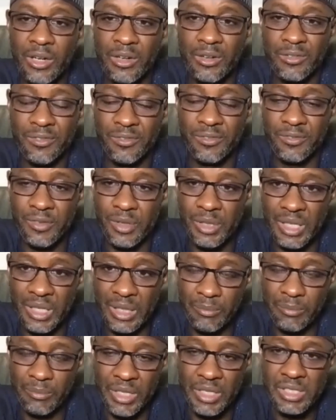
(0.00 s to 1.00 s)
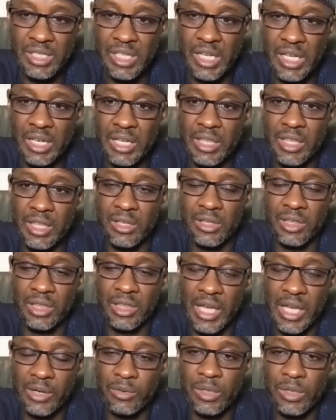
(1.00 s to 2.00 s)
of intelligence
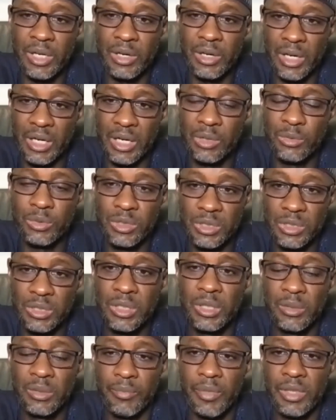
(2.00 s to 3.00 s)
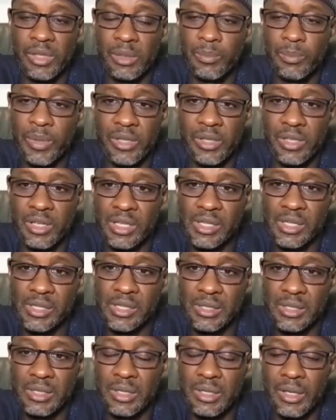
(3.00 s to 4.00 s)
cycle around Mr.
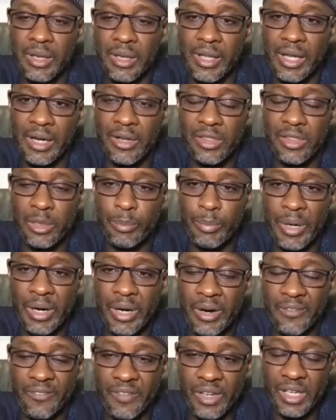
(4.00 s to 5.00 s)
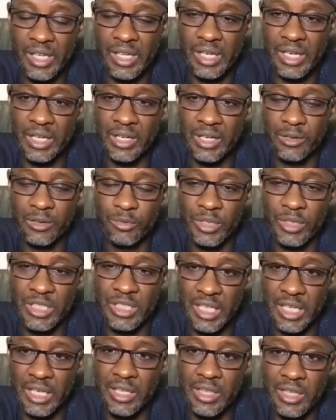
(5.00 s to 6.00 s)
President. There is a paraphernalia of
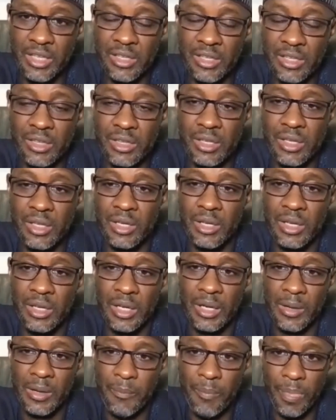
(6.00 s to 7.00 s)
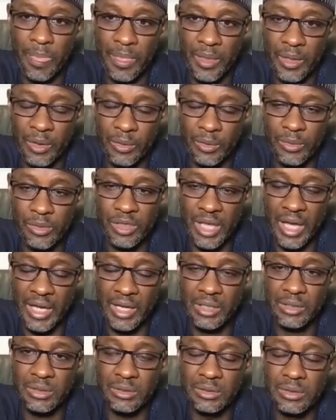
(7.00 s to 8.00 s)
intelligence,
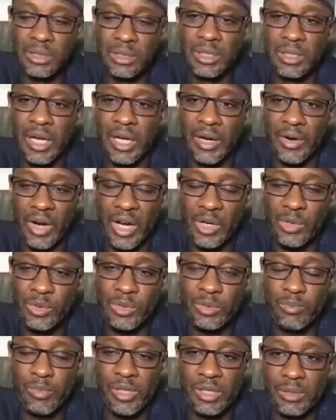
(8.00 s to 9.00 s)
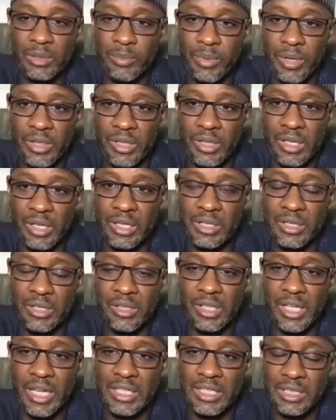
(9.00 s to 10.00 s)
cycle around Mr. President,
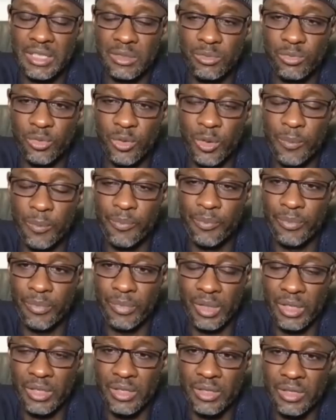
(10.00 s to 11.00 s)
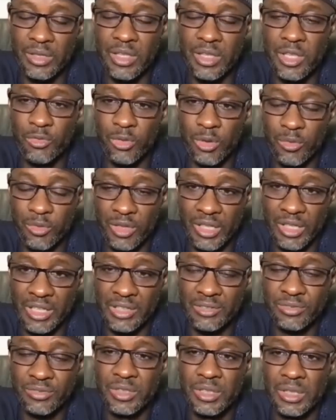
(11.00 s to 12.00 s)
starting from his chief of
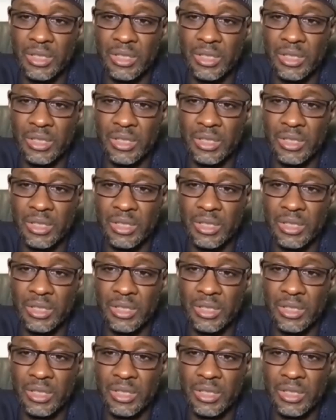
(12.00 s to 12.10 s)
staff